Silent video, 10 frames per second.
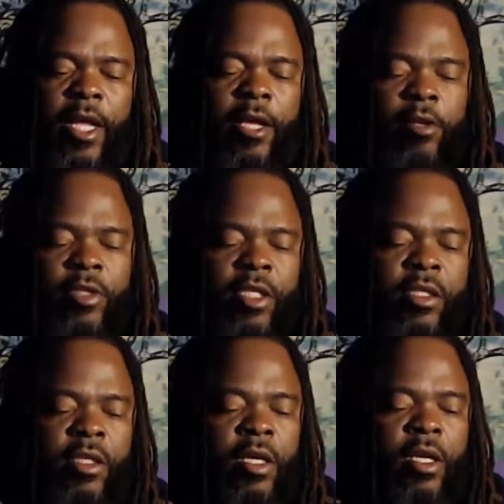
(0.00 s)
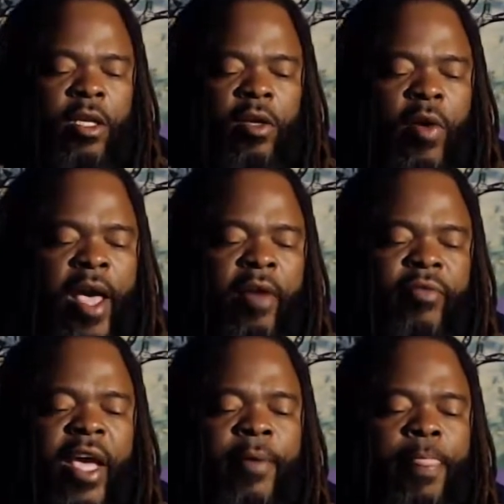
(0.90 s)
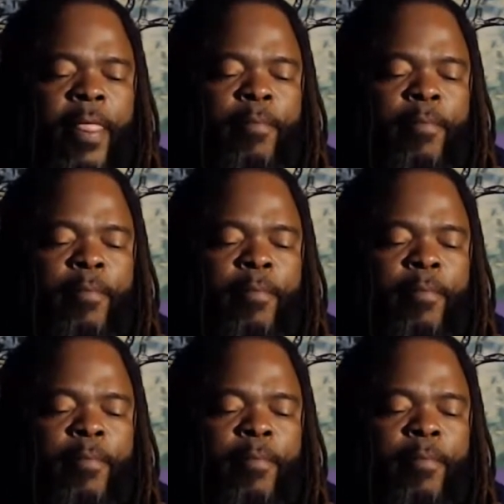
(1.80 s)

And you don't have that.